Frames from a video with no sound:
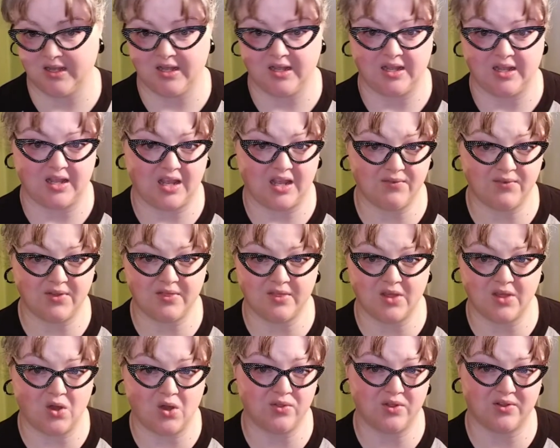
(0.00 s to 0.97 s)
Even
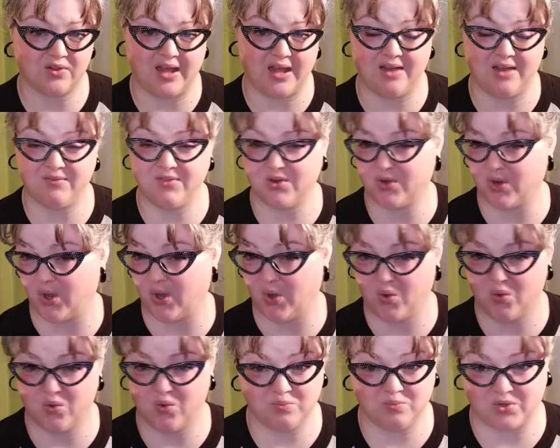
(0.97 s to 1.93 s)
though they'll have their
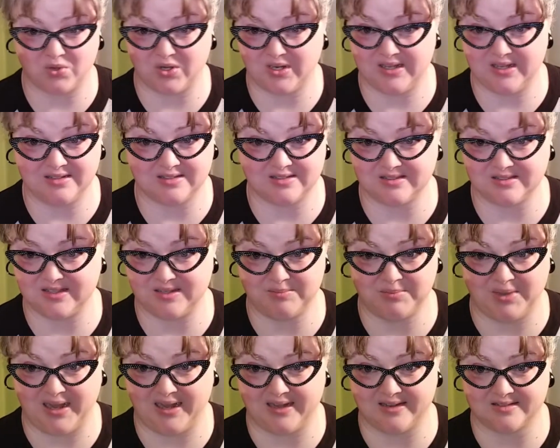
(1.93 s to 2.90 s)
own pre existing
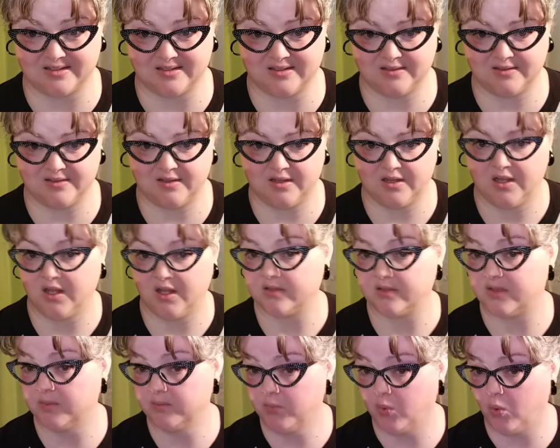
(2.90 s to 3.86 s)
biases,
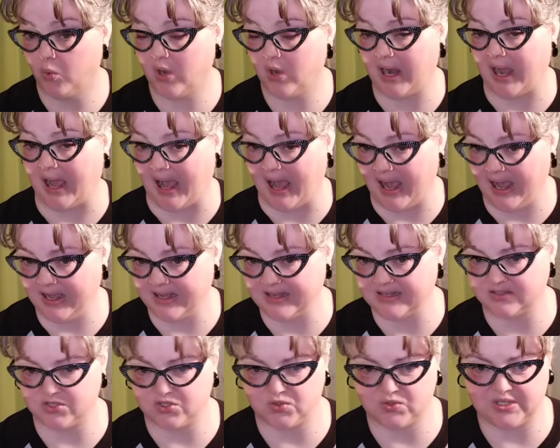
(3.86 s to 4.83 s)
the more
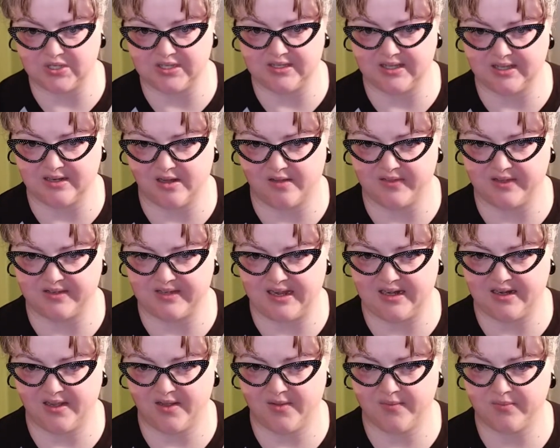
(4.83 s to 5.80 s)
eyes you can get on the
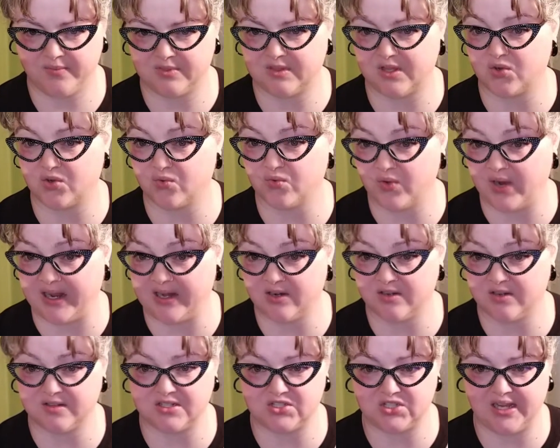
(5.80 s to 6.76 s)
data, the greater
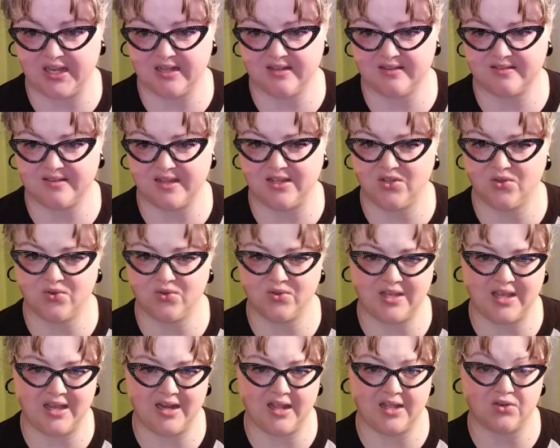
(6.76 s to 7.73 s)
the chance that you'll
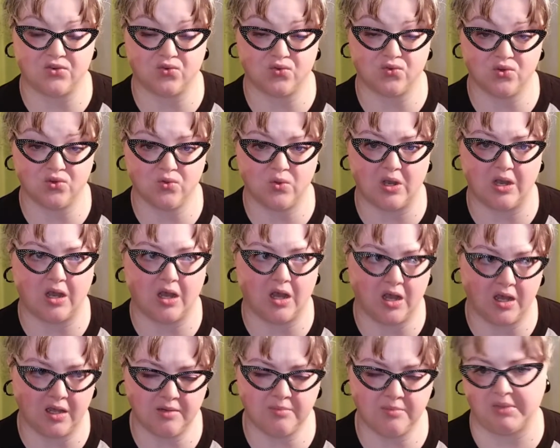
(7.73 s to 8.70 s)
get a true
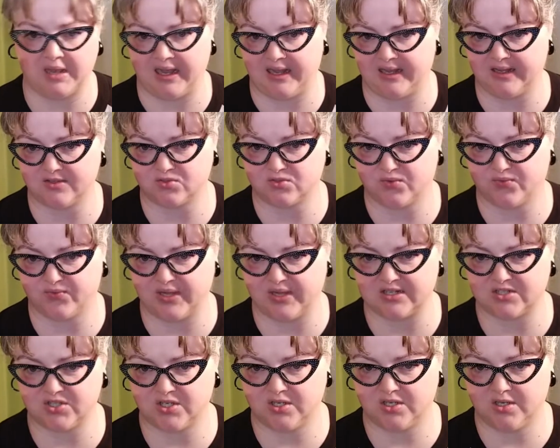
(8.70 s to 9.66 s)
unbiased
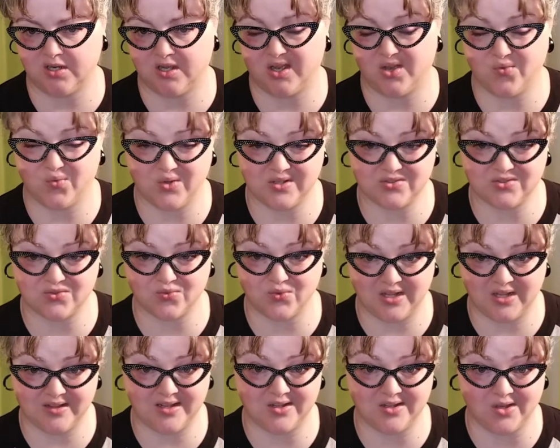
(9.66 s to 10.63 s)
reflection of what's
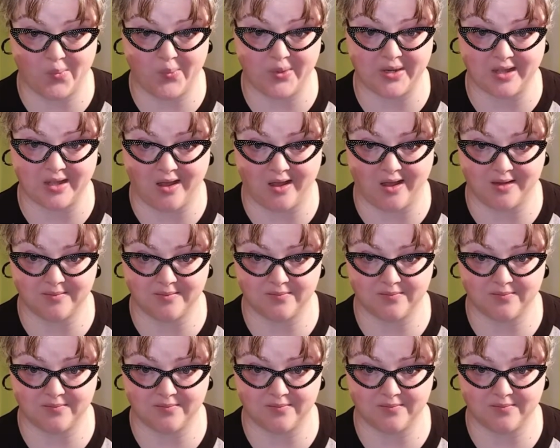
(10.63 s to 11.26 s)
really going on.